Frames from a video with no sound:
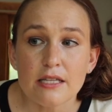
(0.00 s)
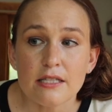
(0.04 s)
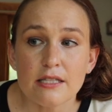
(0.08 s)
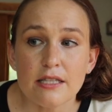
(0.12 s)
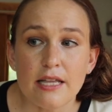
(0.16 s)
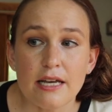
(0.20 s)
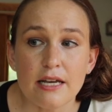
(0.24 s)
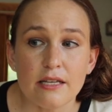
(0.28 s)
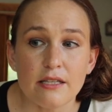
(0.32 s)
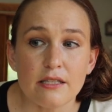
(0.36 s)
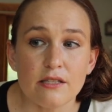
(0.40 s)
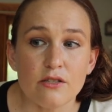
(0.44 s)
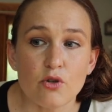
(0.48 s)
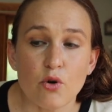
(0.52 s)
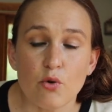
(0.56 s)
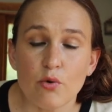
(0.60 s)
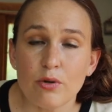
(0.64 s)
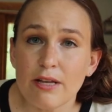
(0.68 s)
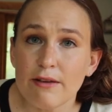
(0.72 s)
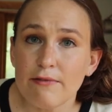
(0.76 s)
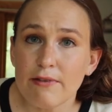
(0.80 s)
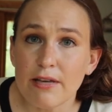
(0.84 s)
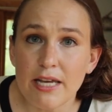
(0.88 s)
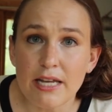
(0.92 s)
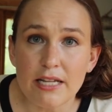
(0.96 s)
They don't
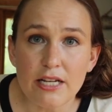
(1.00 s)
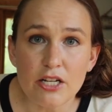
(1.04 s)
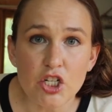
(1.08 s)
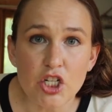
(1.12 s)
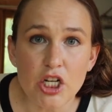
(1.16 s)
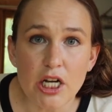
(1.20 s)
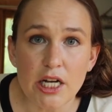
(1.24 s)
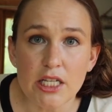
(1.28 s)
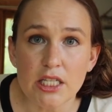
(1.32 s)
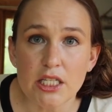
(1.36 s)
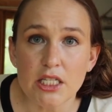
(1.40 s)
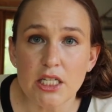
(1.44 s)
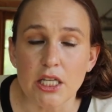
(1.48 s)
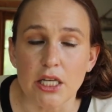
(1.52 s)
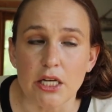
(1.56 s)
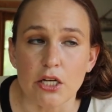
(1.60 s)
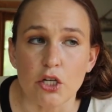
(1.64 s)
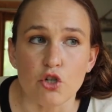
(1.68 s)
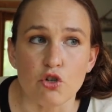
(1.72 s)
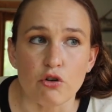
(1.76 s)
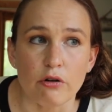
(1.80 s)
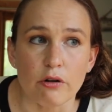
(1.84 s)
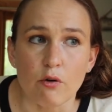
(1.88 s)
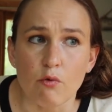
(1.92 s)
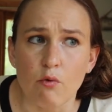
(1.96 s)
even get a chance to like
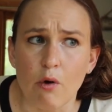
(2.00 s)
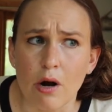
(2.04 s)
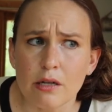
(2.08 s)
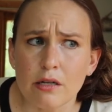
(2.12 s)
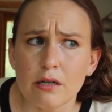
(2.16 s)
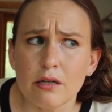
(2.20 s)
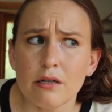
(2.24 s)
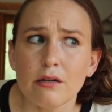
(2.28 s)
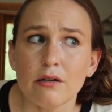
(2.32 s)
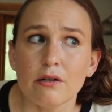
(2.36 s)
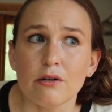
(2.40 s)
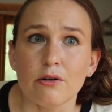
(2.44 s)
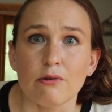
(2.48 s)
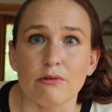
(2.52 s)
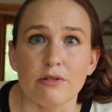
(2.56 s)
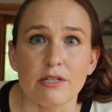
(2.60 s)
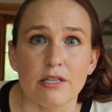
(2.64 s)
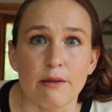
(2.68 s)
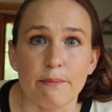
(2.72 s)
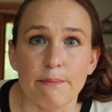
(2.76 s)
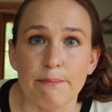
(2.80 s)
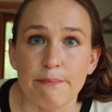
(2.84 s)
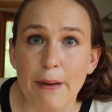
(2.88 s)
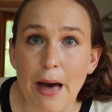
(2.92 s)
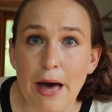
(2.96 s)
drink water or go to
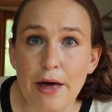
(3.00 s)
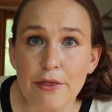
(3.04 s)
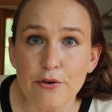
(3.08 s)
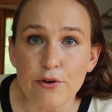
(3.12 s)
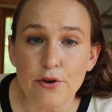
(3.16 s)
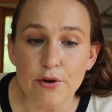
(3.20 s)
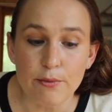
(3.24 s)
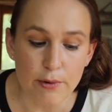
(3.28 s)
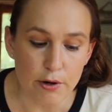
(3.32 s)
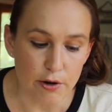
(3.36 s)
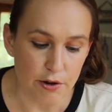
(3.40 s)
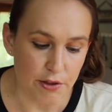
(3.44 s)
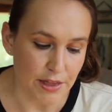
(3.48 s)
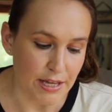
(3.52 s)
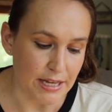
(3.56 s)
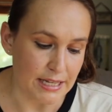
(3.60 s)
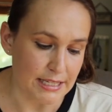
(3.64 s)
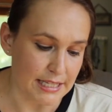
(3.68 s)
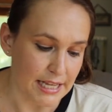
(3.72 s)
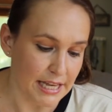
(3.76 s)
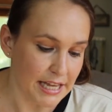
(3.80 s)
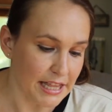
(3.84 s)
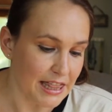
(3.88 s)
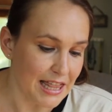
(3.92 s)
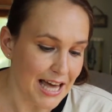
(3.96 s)
the bathroom or things
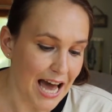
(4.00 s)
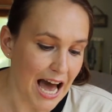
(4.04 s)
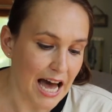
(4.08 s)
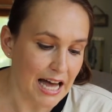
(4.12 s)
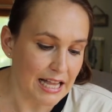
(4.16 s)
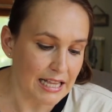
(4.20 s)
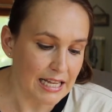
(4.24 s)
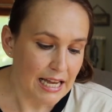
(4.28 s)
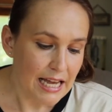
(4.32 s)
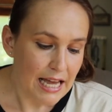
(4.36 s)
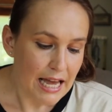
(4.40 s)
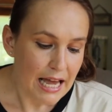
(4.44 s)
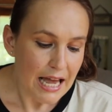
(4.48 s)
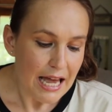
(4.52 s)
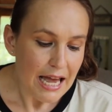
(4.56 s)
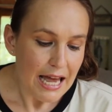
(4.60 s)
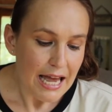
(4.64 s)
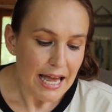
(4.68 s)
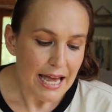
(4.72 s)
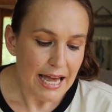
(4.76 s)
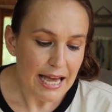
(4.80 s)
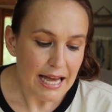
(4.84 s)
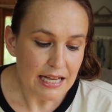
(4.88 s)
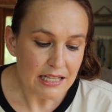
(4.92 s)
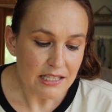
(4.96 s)
like that.
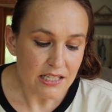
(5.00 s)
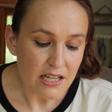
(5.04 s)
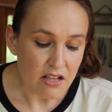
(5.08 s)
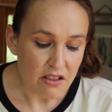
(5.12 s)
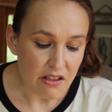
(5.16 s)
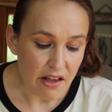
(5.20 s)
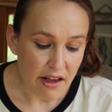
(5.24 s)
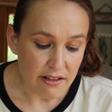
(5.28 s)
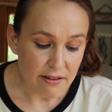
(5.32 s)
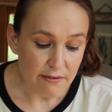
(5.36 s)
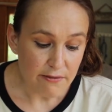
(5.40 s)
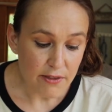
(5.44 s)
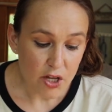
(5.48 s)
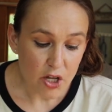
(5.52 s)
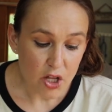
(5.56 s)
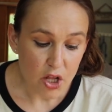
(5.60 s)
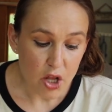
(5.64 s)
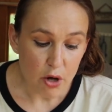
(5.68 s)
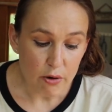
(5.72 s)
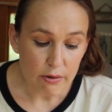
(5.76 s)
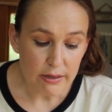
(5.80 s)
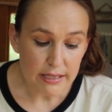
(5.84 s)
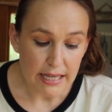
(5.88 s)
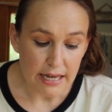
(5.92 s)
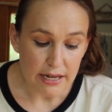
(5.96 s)
And a lot of the
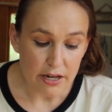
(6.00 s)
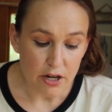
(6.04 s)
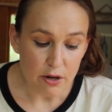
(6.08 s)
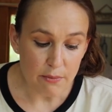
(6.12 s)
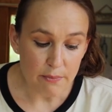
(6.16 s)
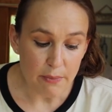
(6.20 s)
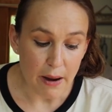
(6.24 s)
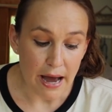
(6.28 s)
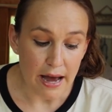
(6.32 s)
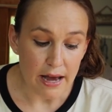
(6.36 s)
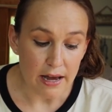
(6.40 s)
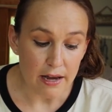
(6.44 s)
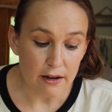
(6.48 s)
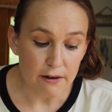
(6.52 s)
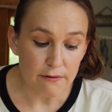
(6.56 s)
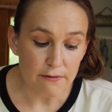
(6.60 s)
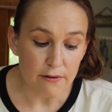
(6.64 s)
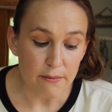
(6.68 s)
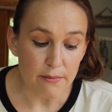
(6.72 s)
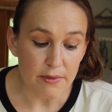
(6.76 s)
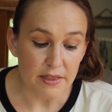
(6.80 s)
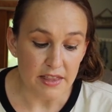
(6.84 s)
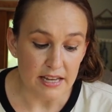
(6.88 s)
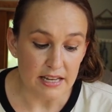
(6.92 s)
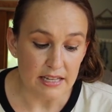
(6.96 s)
clothes that you're buying
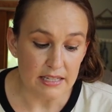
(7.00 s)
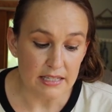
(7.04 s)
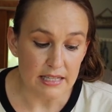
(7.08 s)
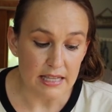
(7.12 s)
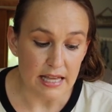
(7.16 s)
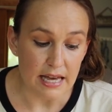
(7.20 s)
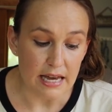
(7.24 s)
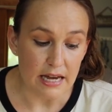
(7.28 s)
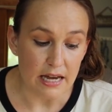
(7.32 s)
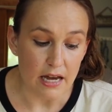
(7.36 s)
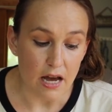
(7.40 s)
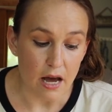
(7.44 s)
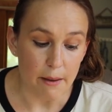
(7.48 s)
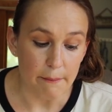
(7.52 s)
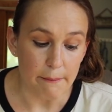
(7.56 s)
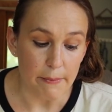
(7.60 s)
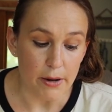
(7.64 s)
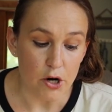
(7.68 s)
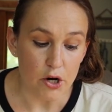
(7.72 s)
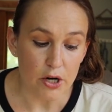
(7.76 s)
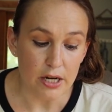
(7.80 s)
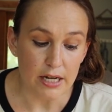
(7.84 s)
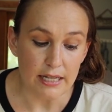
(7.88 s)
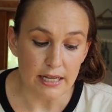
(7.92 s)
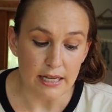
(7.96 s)
from things like
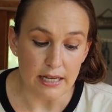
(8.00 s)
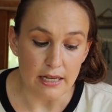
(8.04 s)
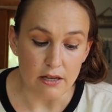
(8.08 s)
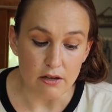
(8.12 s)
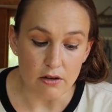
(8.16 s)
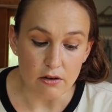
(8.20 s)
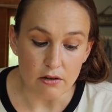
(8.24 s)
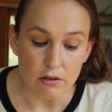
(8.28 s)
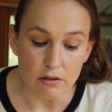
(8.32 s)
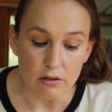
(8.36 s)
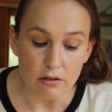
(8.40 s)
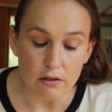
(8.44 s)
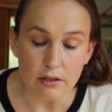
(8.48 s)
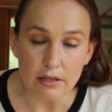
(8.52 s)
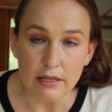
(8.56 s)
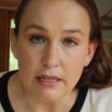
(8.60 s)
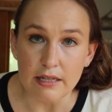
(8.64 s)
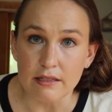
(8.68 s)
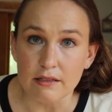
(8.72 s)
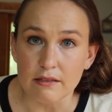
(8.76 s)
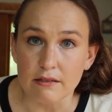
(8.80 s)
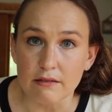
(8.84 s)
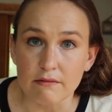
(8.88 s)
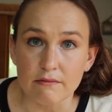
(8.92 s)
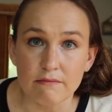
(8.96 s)
American Eagle
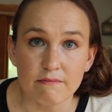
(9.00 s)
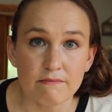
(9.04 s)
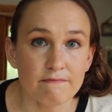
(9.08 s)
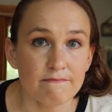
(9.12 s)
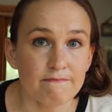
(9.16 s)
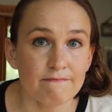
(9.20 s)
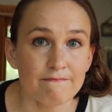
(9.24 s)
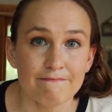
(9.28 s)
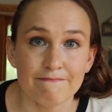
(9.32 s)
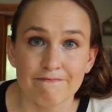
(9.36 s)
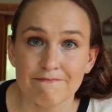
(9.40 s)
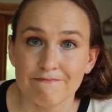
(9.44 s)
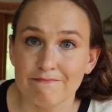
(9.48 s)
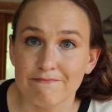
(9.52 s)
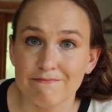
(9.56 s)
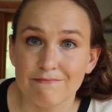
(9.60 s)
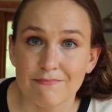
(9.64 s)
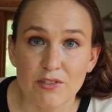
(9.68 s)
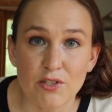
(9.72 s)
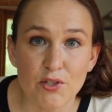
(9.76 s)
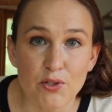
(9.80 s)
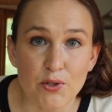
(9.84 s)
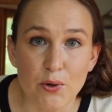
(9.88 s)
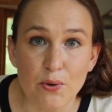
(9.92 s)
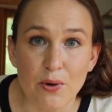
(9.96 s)
and,
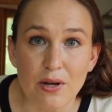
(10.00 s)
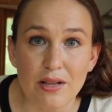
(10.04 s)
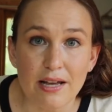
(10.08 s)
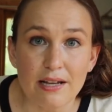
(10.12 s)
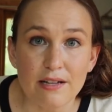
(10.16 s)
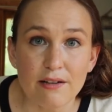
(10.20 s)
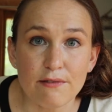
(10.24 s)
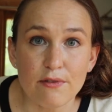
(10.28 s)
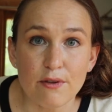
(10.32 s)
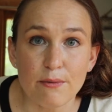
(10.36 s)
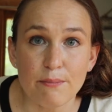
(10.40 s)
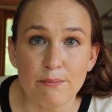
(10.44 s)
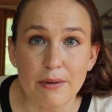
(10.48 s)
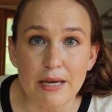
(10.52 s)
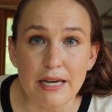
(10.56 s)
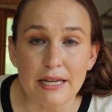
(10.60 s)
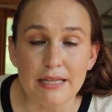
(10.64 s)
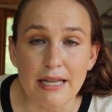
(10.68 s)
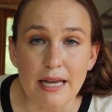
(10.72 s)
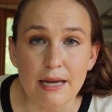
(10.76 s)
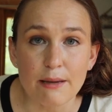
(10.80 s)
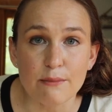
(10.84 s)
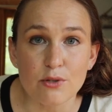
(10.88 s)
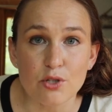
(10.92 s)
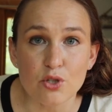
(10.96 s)
you know, a lot of the big
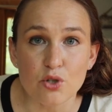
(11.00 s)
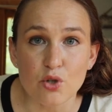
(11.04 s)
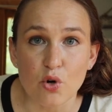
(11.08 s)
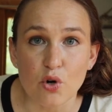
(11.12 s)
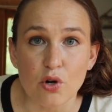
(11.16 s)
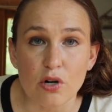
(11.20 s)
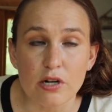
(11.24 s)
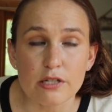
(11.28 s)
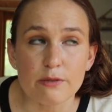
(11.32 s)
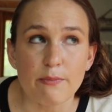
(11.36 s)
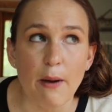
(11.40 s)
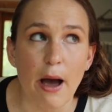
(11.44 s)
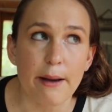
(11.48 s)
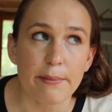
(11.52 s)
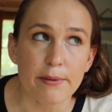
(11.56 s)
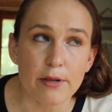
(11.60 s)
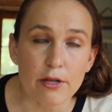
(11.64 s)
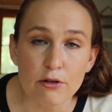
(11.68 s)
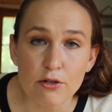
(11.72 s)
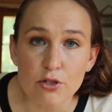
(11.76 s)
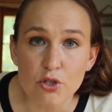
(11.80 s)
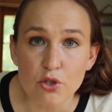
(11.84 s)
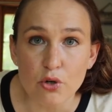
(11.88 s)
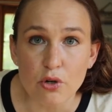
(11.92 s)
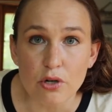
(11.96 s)
name stores,
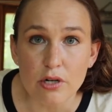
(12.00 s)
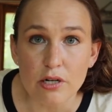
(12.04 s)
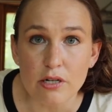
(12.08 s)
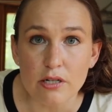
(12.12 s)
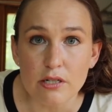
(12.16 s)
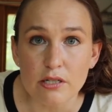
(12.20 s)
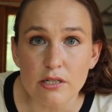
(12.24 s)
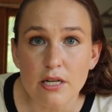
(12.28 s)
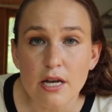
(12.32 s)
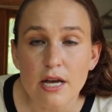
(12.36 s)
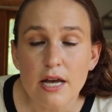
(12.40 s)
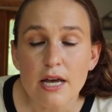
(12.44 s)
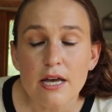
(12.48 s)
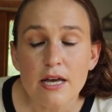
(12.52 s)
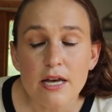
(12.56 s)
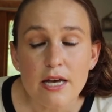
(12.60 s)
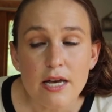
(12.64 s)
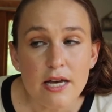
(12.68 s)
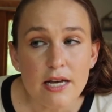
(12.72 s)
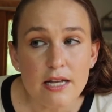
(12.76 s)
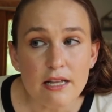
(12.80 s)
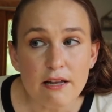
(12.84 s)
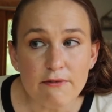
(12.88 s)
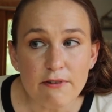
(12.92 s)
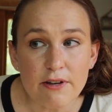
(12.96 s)
popular stores
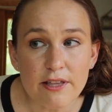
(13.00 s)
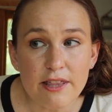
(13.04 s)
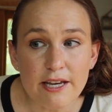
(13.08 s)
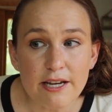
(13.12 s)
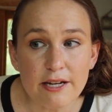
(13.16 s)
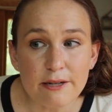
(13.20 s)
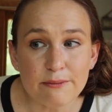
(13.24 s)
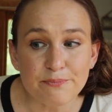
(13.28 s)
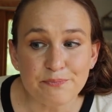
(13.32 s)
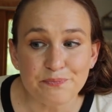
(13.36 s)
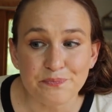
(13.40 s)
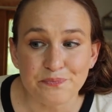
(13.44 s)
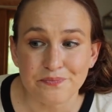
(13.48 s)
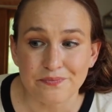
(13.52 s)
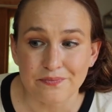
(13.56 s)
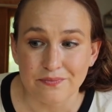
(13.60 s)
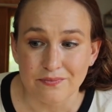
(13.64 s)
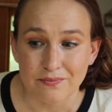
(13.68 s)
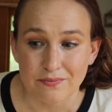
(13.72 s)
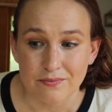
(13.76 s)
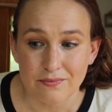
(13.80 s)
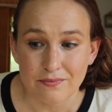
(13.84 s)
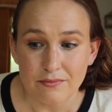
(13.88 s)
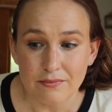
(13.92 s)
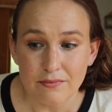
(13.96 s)
and everything,
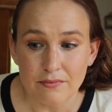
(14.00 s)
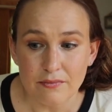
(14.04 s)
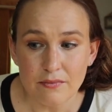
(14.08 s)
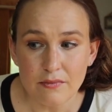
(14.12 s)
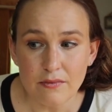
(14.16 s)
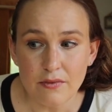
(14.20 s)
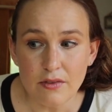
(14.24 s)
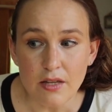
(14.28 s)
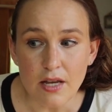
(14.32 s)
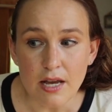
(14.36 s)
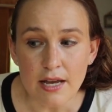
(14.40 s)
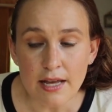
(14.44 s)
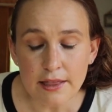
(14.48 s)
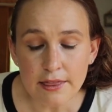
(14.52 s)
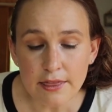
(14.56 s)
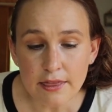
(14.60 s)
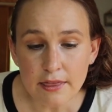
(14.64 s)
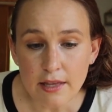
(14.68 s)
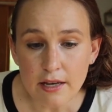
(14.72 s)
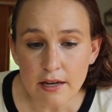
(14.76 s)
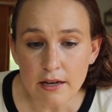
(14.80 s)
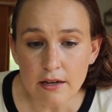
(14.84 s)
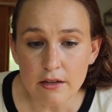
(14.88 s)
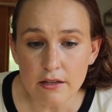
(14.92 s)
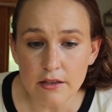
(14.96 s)

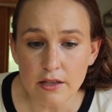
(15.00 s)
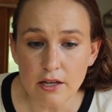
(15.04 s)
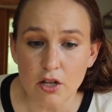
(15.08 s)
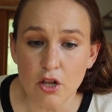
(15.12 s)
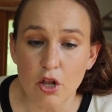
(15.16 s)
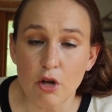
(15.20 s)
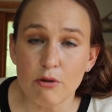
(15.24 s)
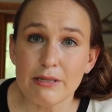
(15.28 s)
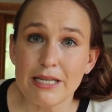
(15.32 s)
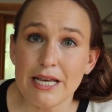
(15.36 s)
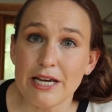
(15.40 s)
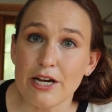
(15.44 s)
the clothes